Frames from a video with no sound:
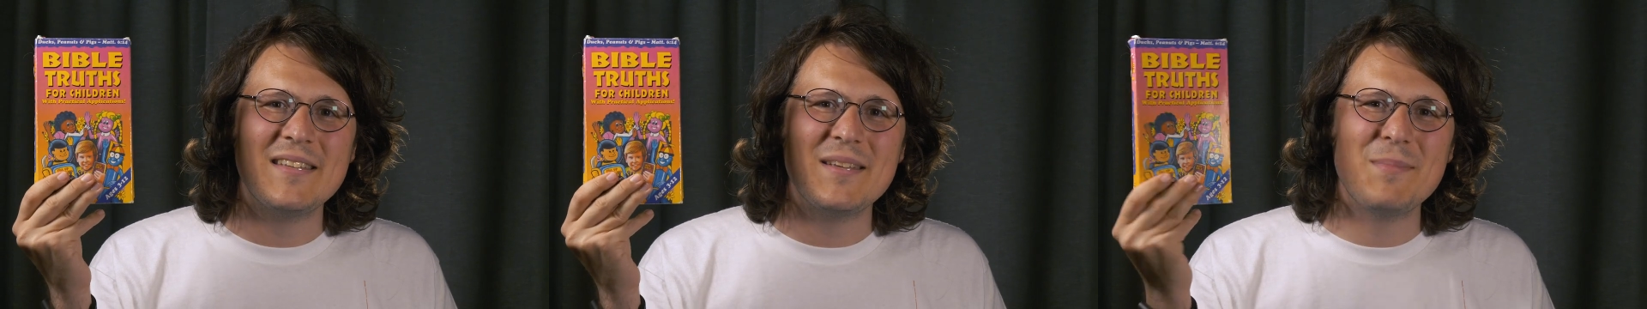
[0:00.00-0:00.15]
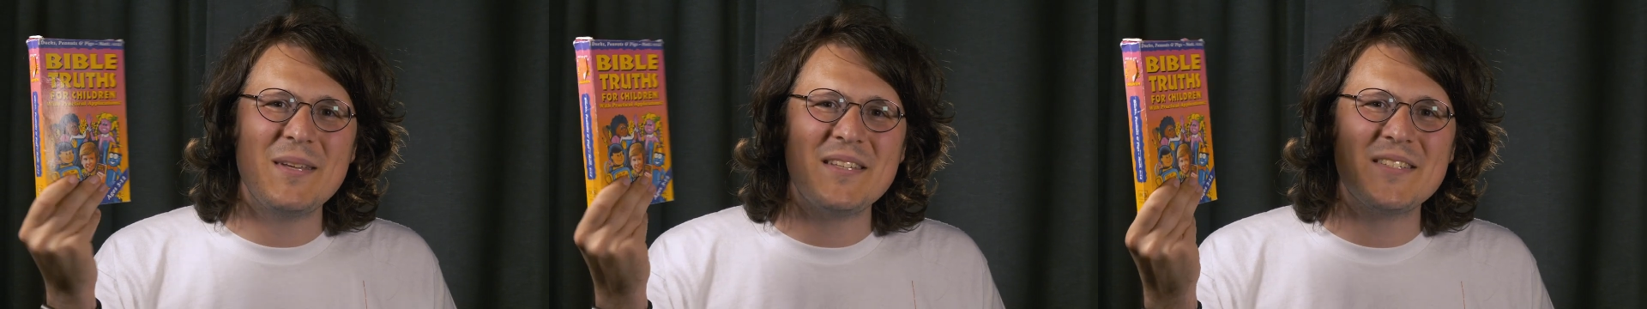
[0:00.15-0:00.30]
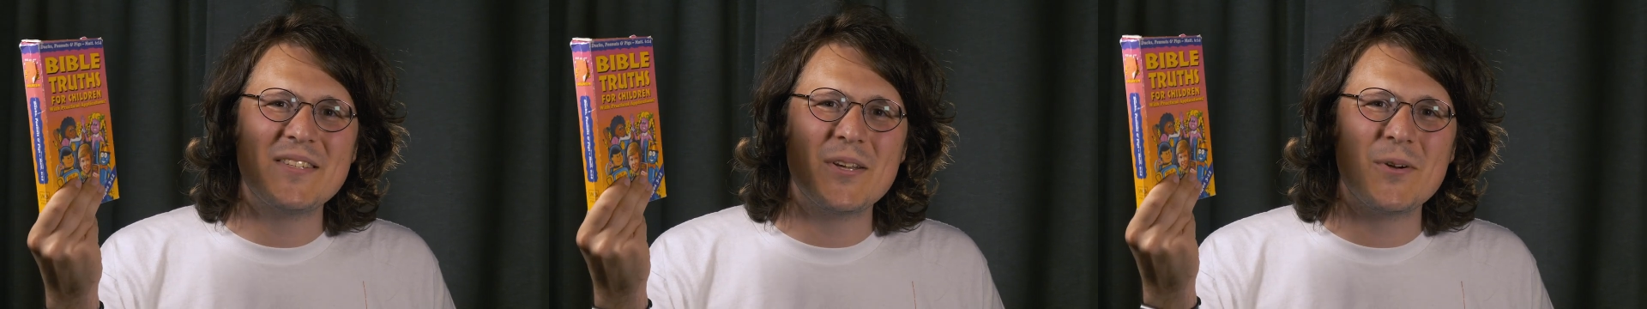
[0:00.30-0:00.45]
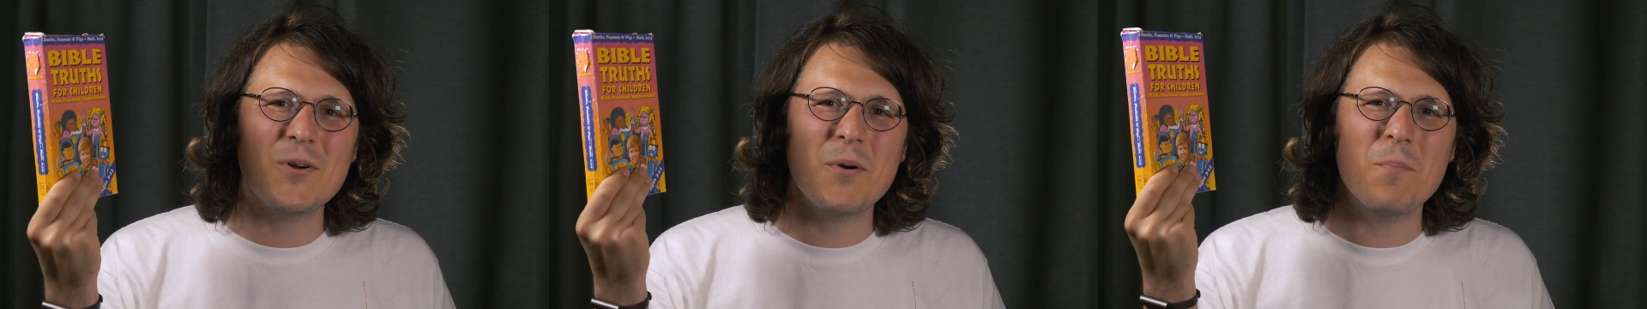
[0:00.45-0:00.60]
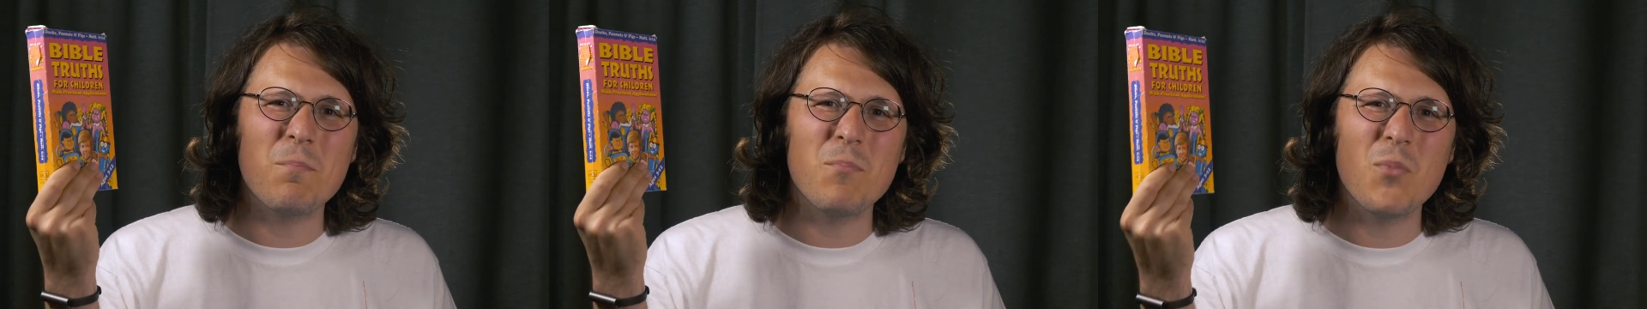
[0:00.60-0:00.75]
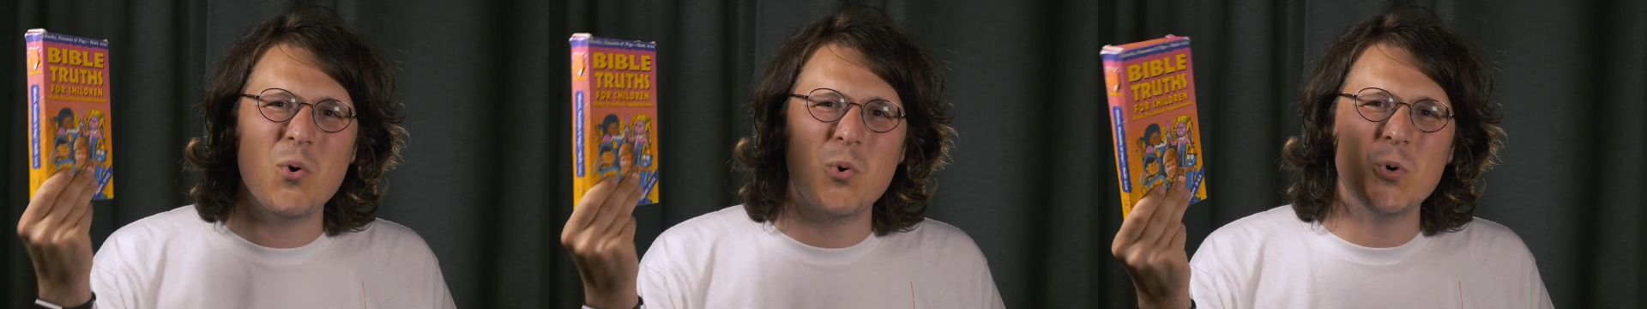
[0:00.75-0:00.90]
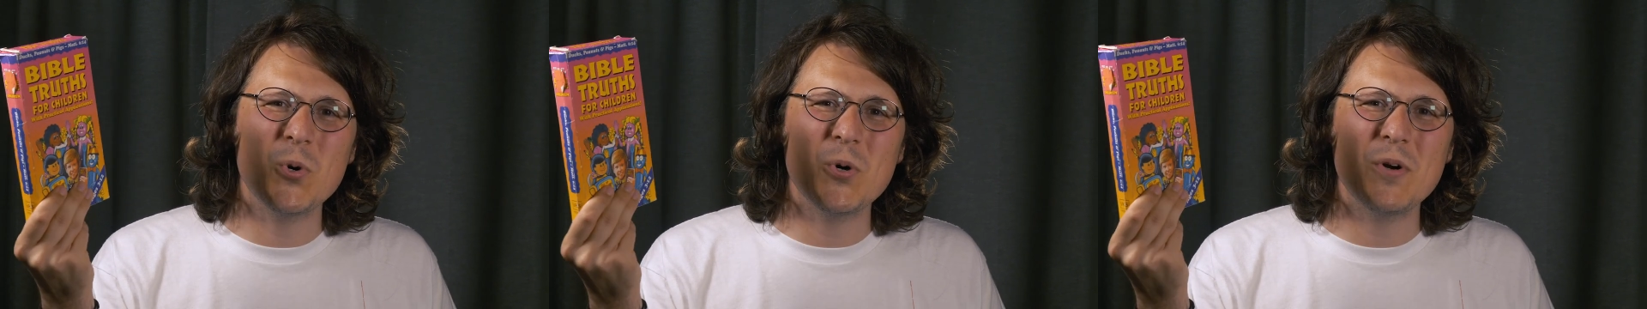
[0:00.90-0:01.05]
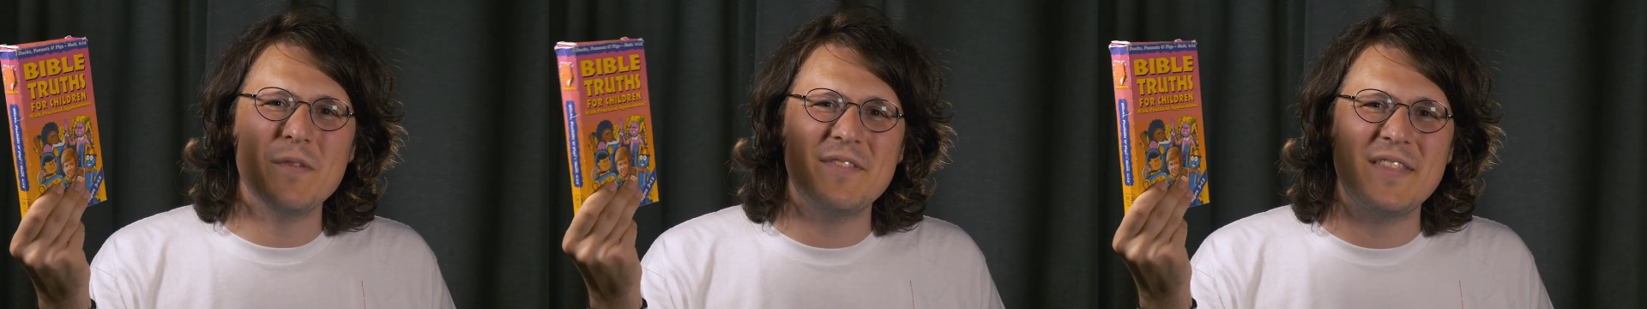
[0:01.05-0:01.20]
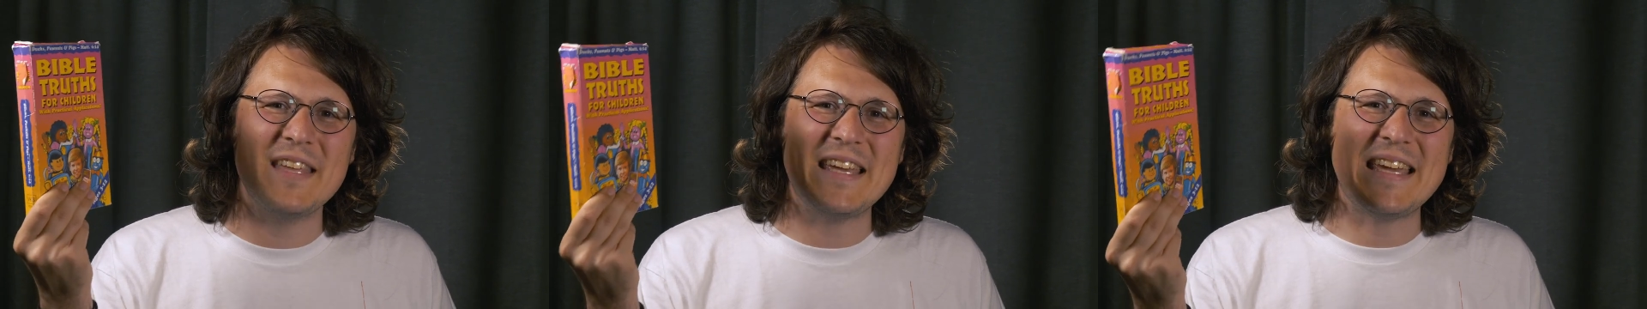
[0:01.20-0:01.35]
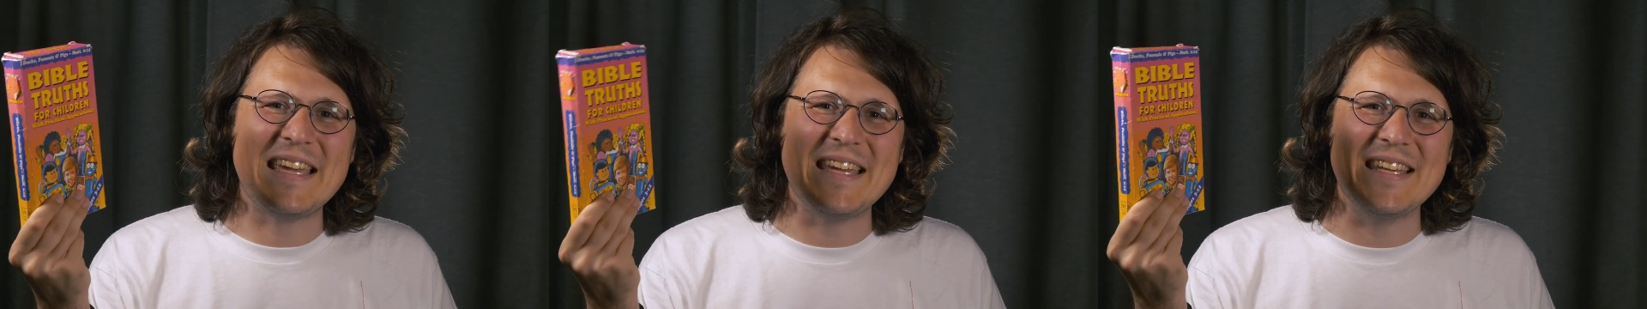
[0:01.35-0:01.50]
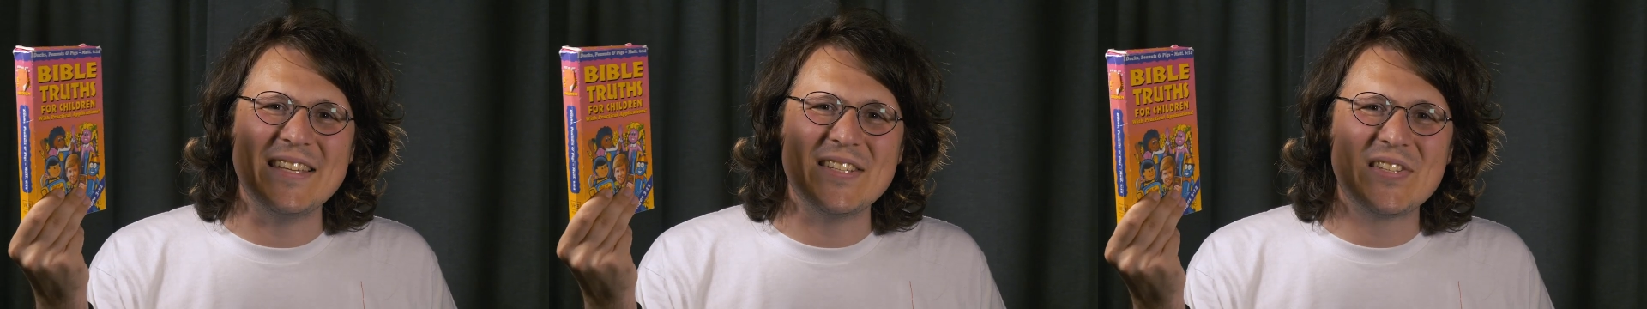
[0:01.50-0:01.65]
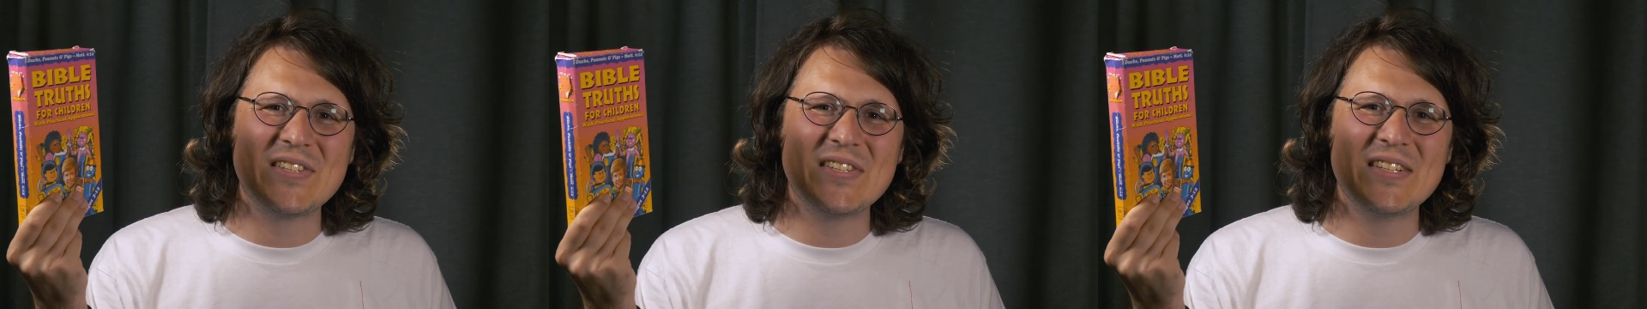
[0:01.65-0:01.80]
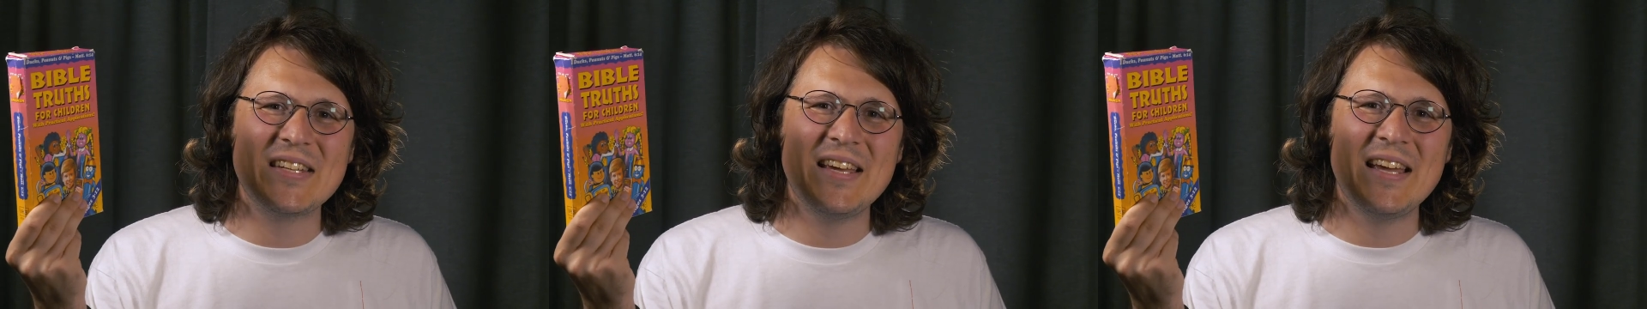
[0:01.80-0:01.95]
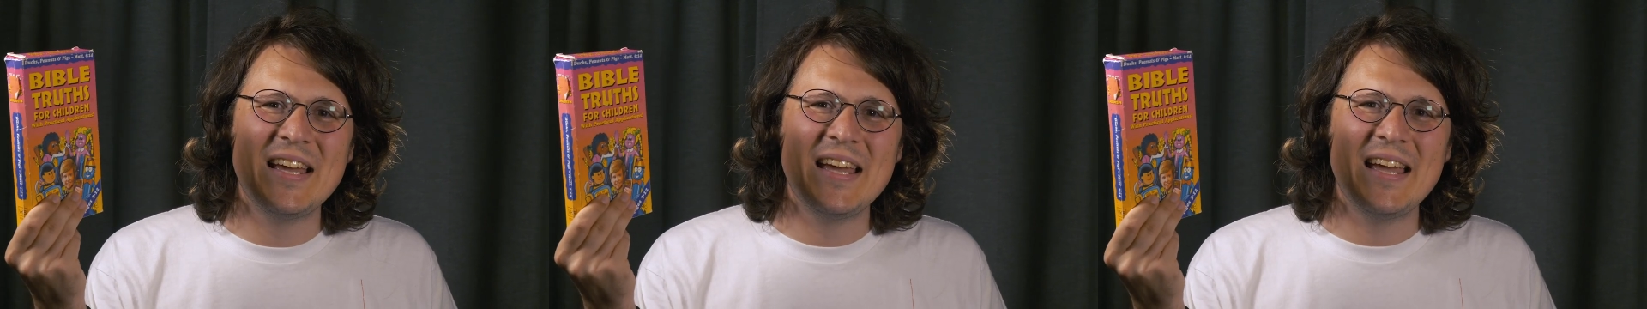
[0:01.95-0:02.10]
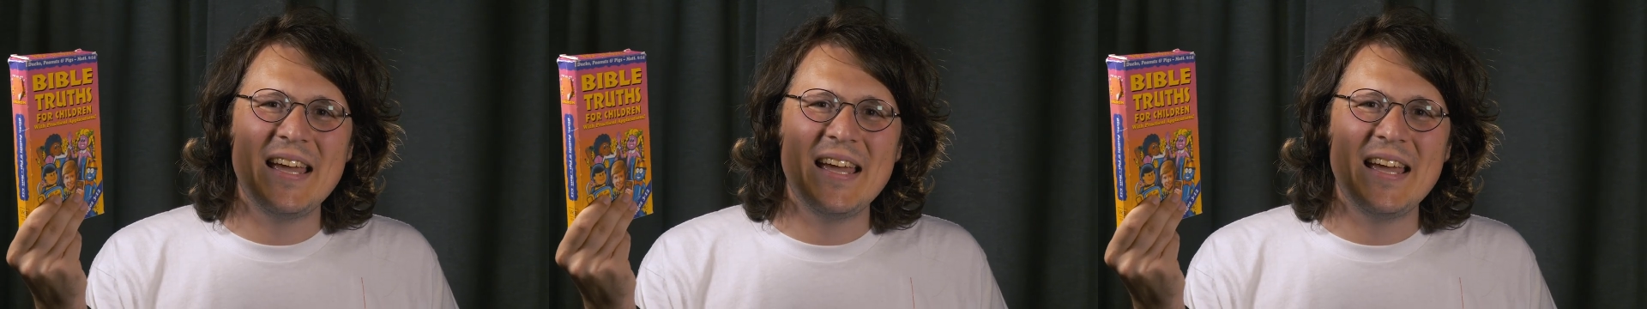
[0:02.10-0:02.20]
That means there are more of these.